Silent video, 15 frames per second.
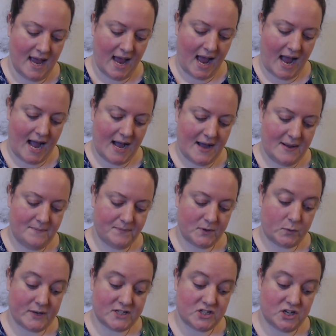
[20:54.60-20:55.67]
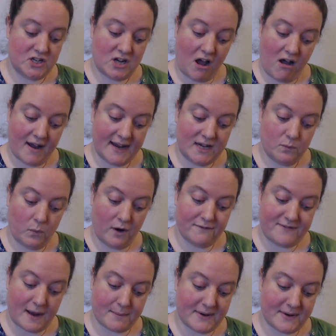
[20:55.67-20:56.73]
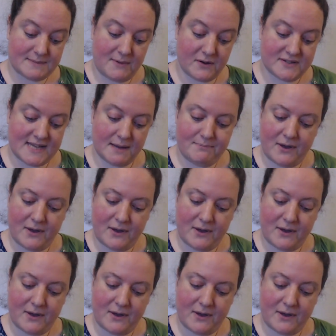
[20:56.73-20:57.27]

Question 9, what fabric smells like